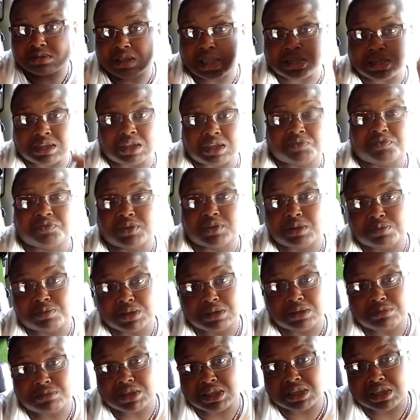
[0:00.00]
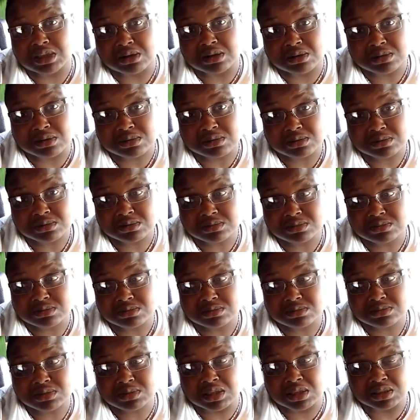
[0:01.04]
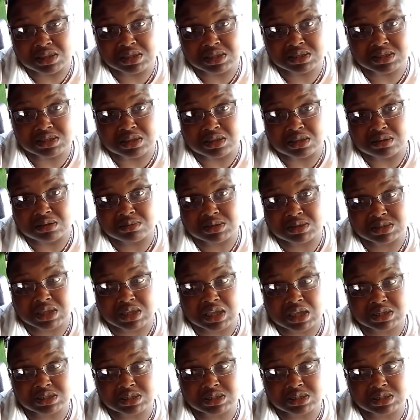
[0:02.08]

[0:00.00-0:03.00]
I did complete my year and then some because I